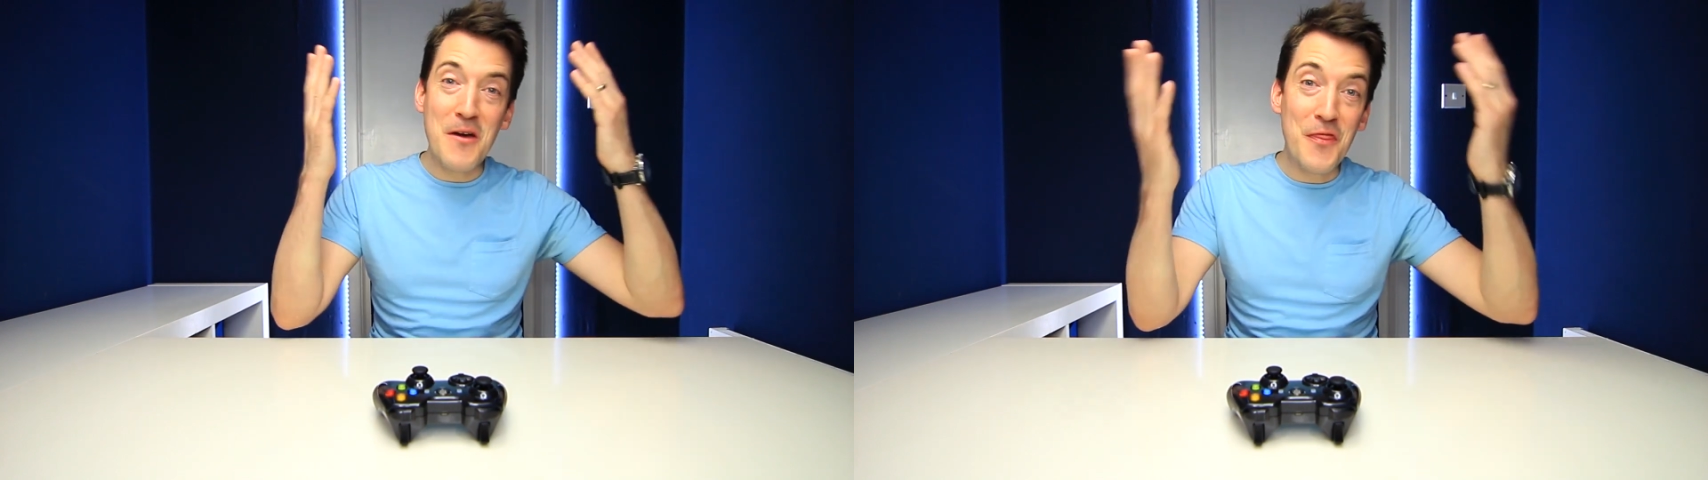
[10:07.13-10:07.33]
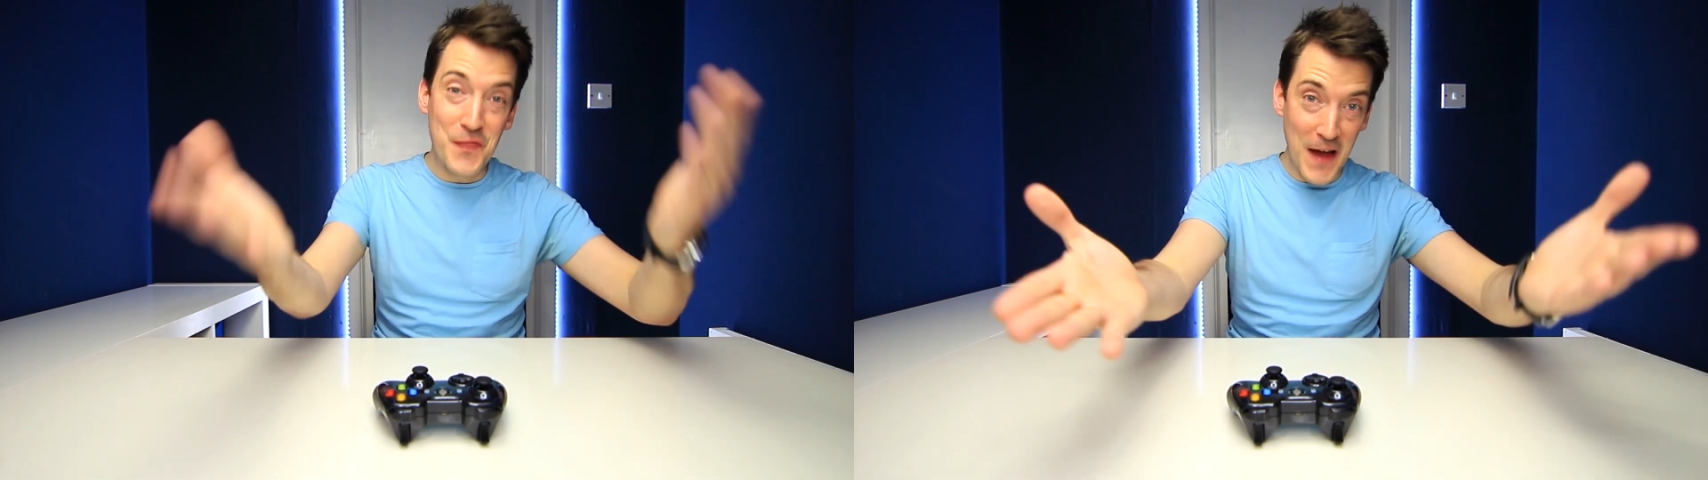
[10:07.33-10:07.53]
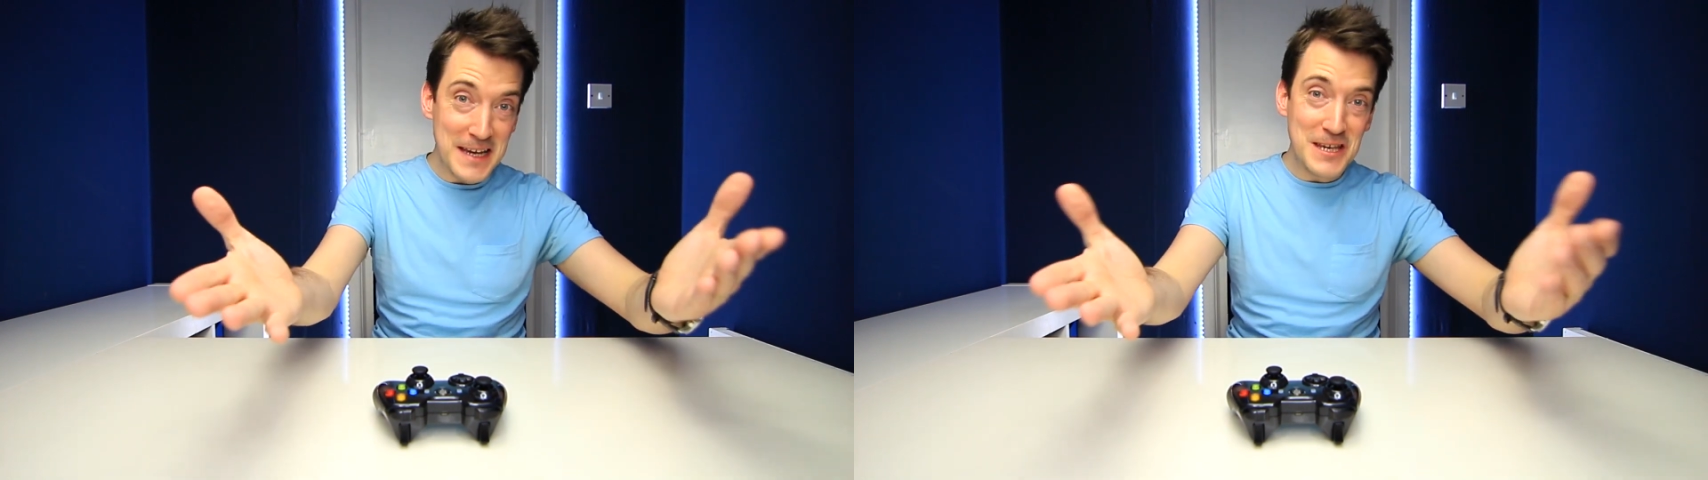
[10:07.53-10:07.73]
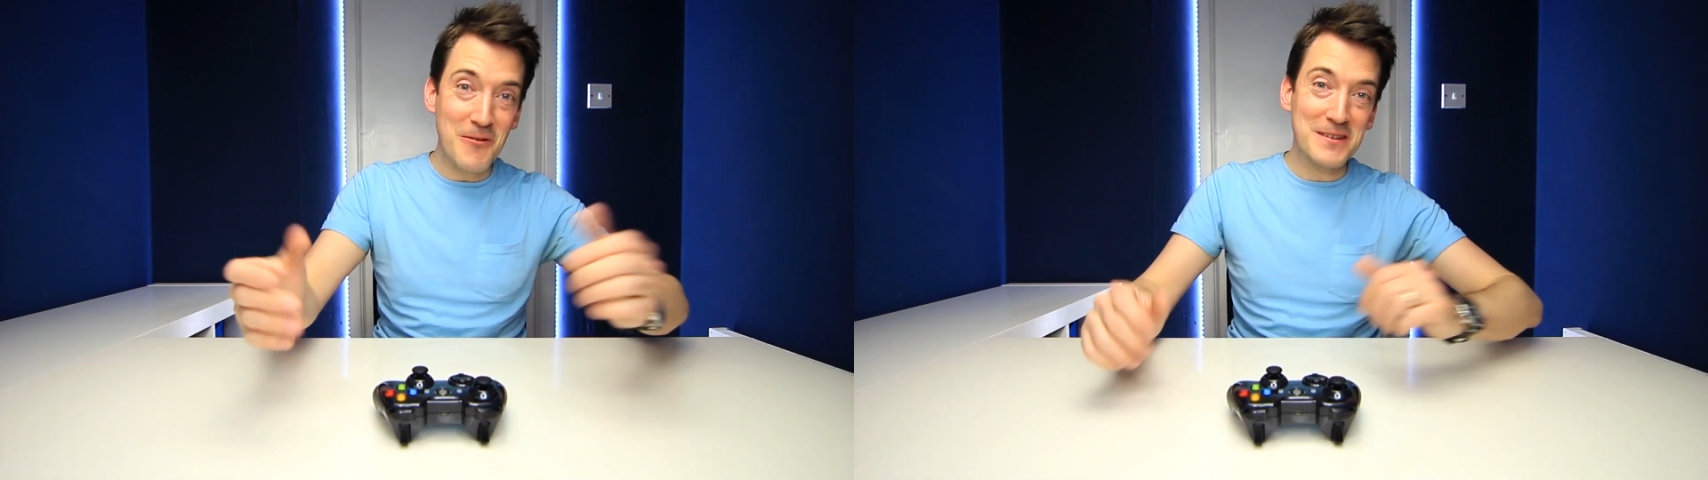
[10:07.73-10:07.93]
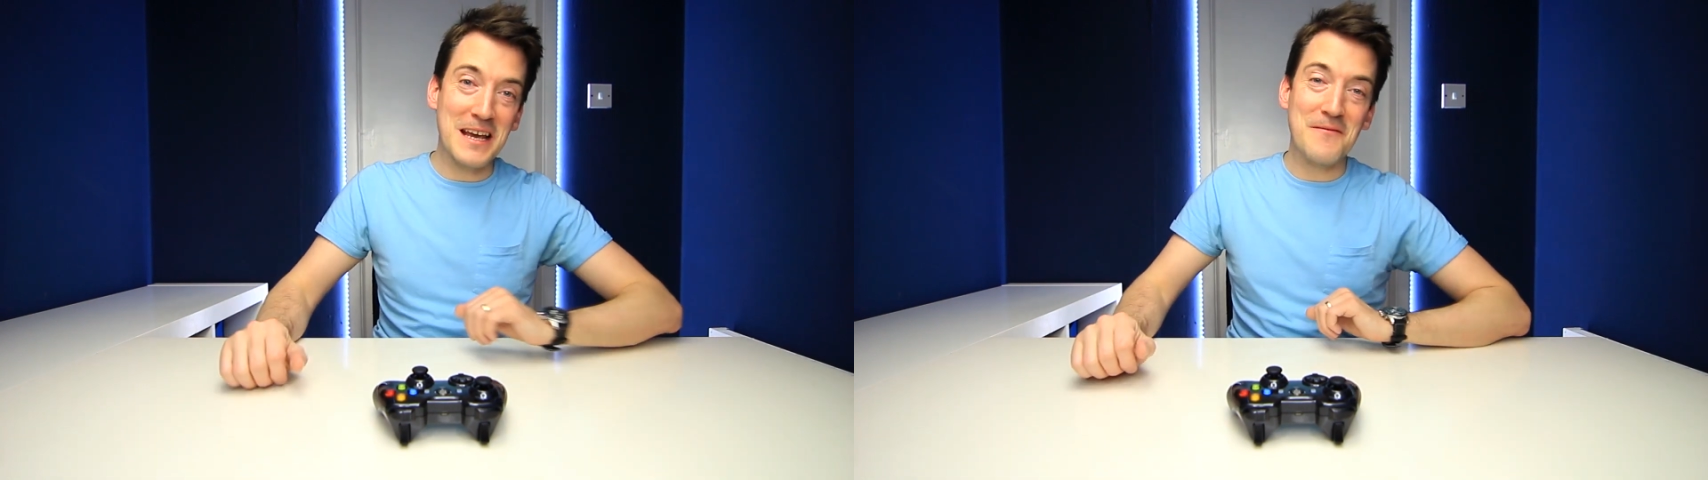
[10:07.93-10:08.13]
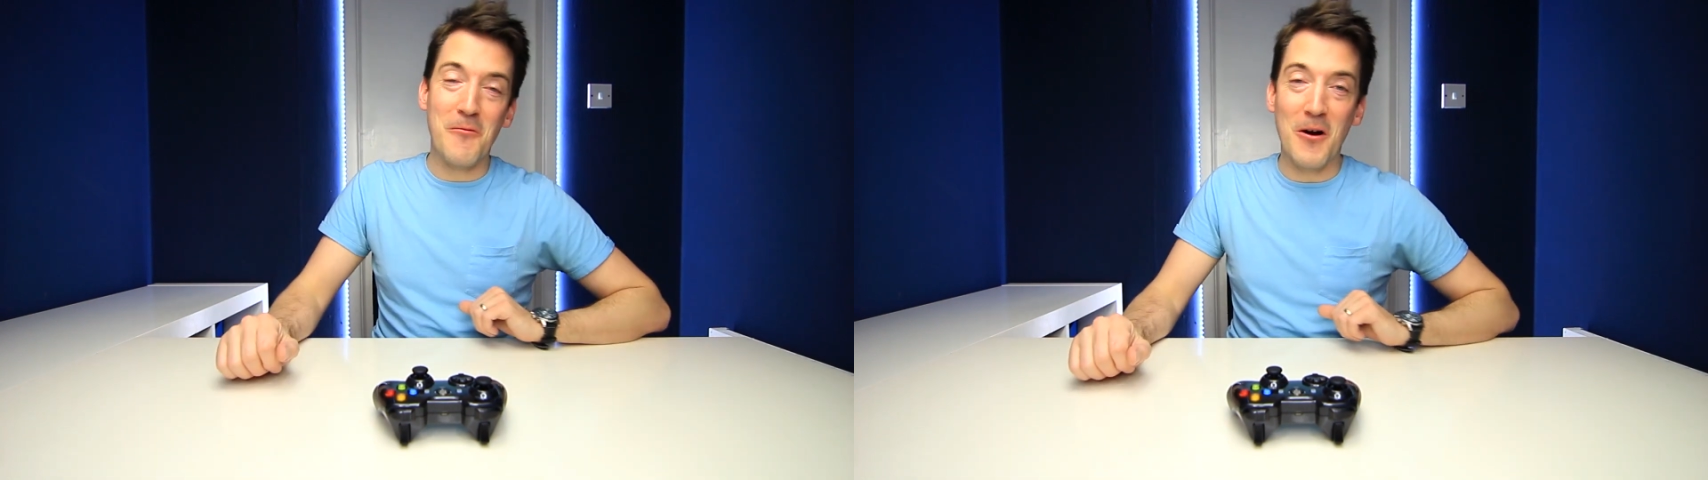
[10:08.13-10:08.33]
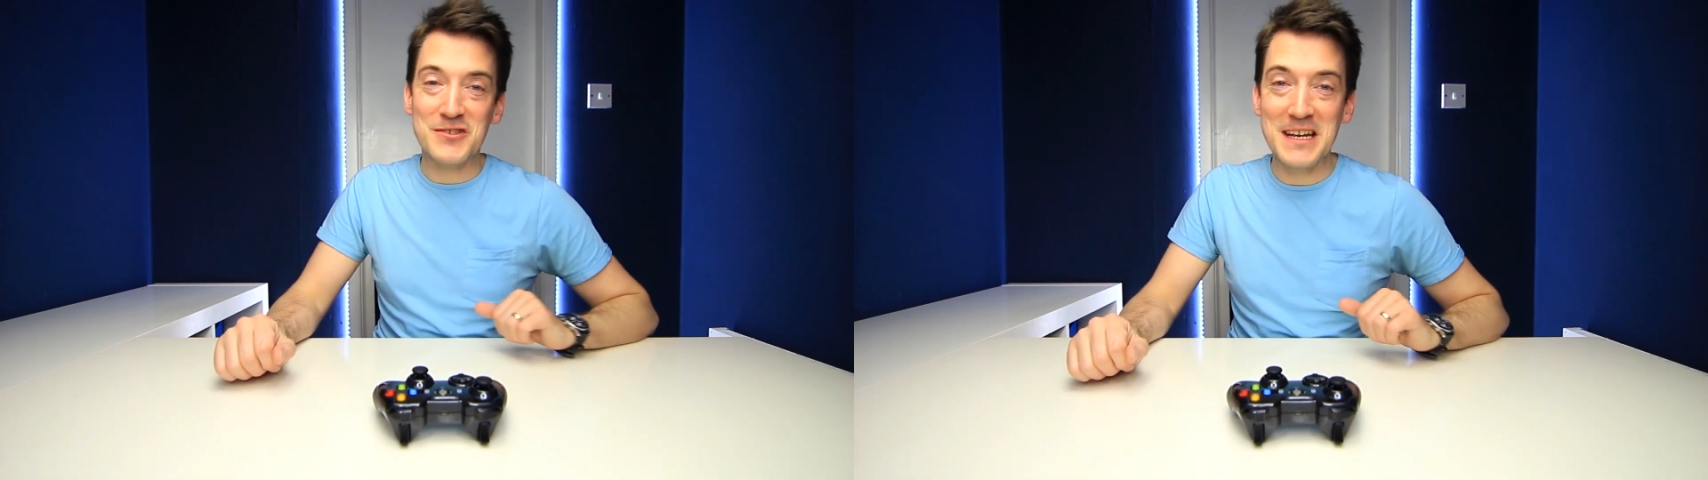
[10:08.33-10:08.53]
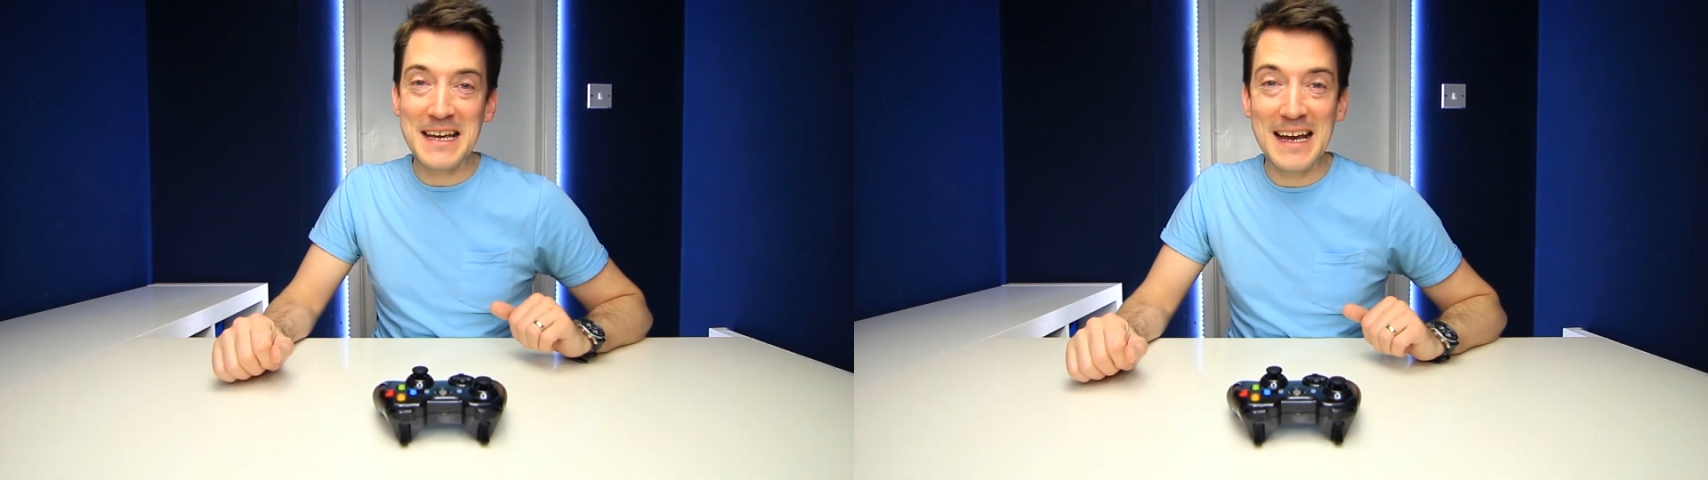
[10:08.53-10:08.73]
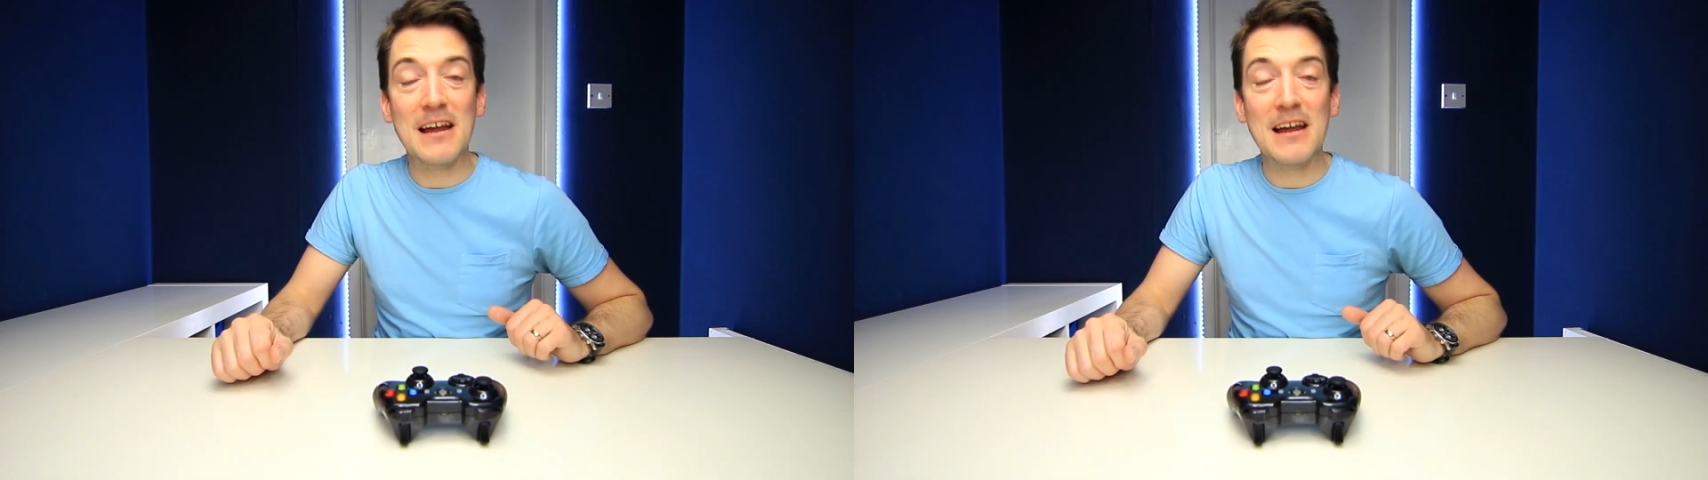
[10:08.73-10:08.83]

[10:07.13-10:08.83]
thank you once again for watching,